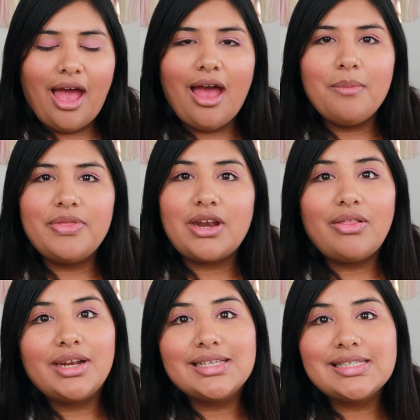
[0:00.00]
And then
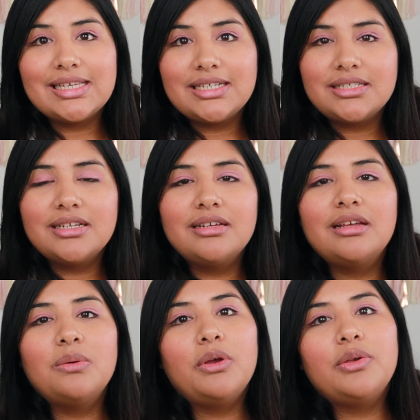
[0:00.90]
I'll let it sit
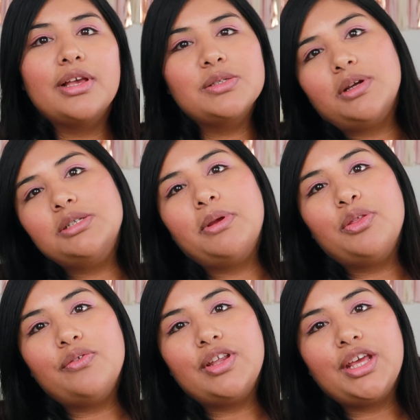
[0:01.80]
while you guys watch my
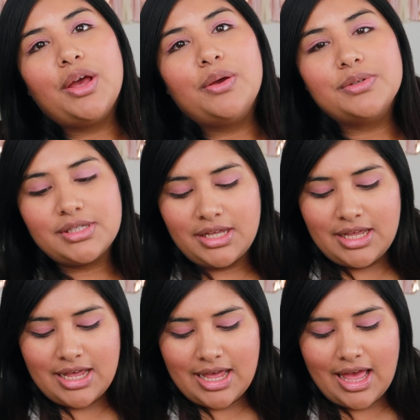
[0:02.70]
other videos,
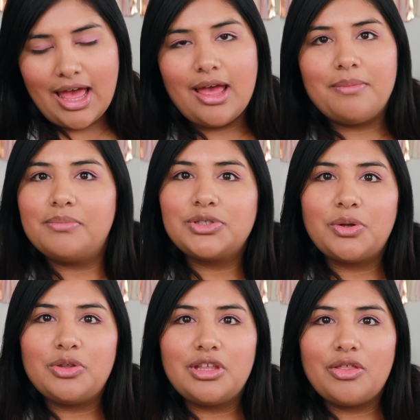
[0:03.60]

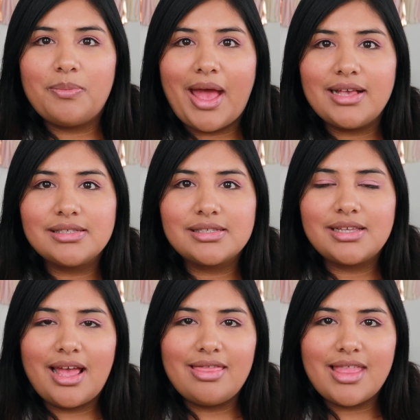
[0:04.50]
showing you the other masks,
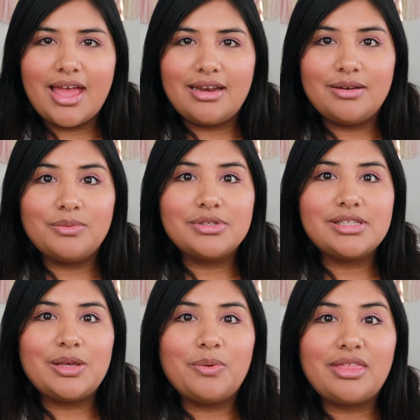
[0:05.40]
and then we'll
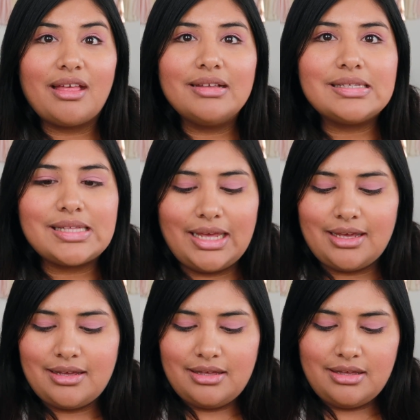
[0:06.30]
see what that looks
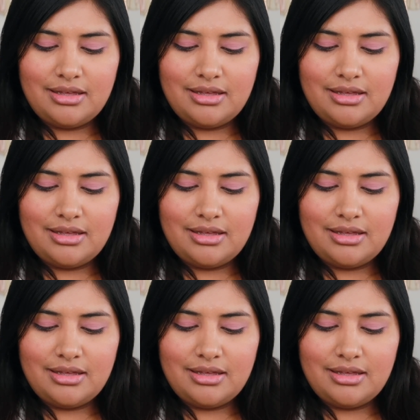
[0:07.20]
like.